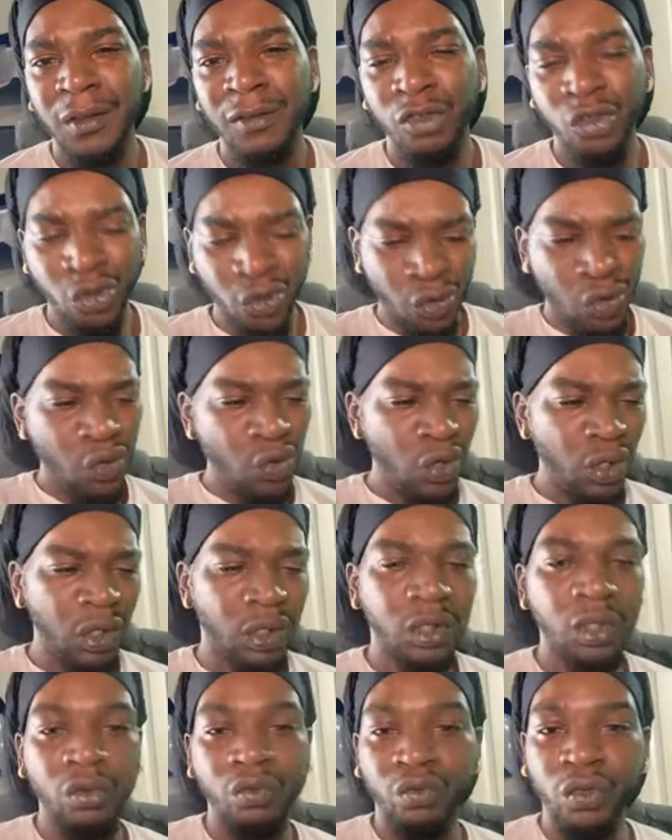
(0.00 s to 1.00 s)
You're going
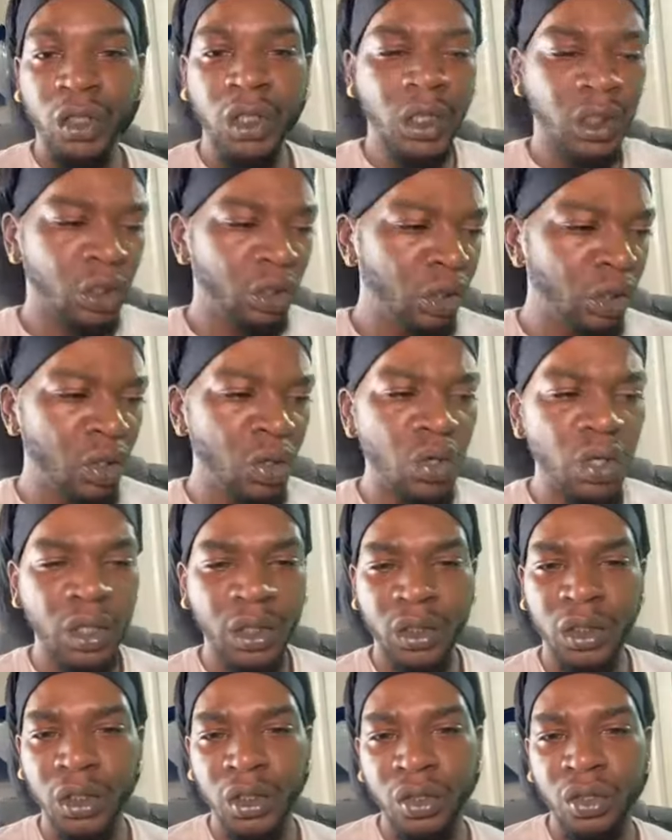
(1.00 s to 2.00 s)
to run. You're going
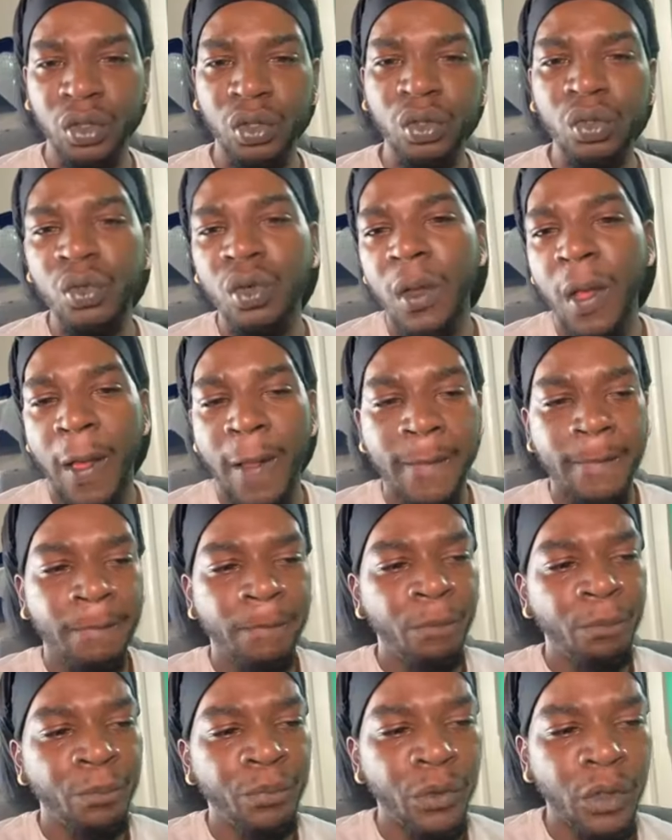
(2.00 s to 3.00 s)
to do
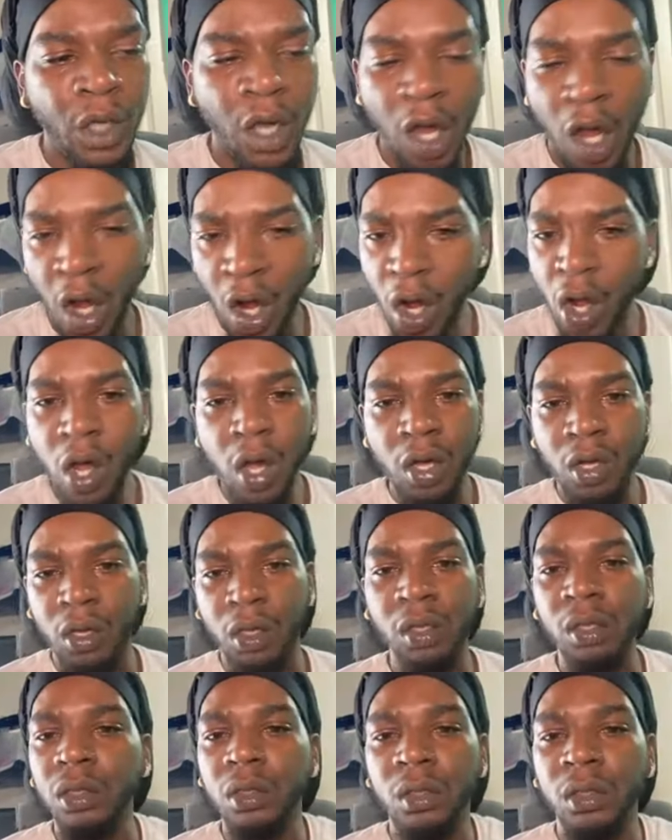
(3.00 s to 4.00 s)
all
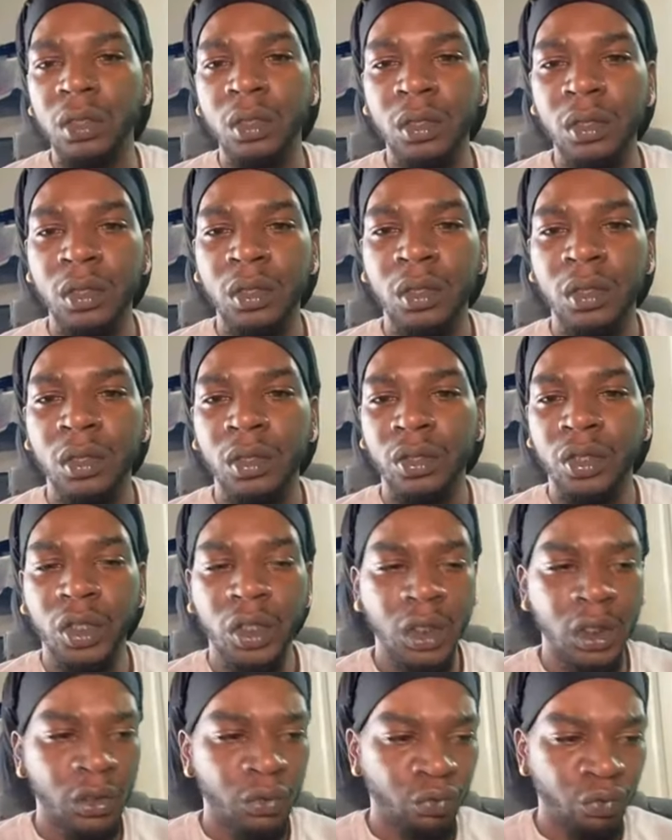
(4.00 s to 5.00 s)

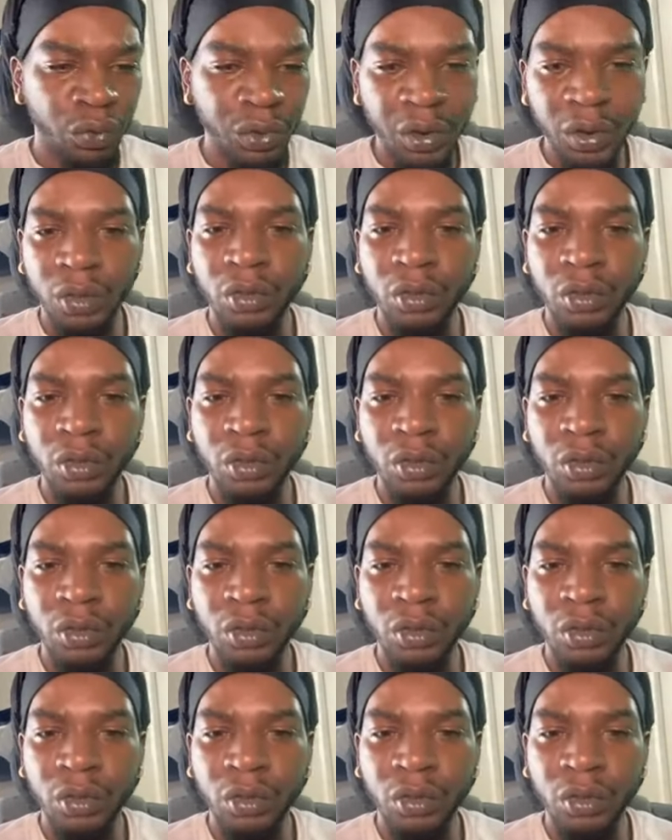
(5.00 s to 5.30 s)
the real